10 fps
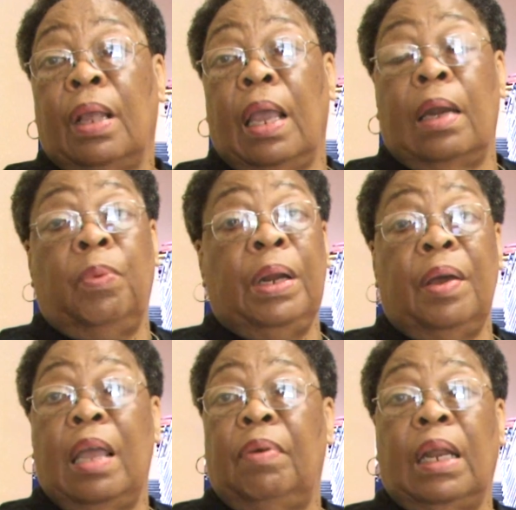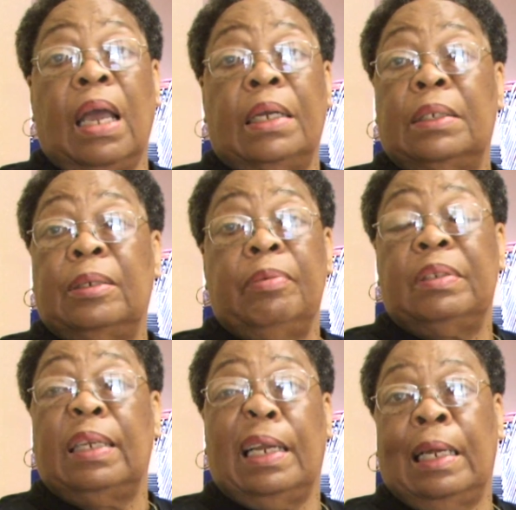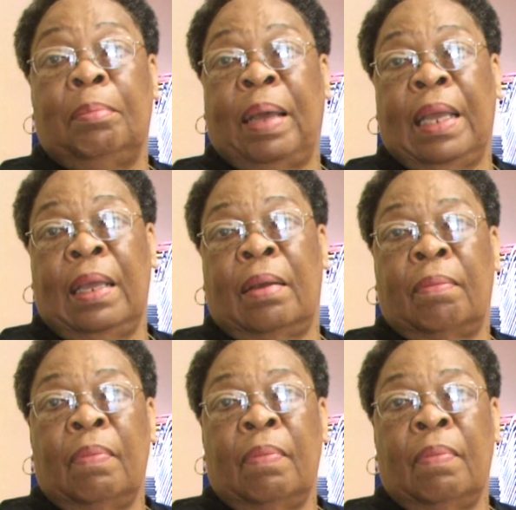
And we don't have any kind of service like that back here.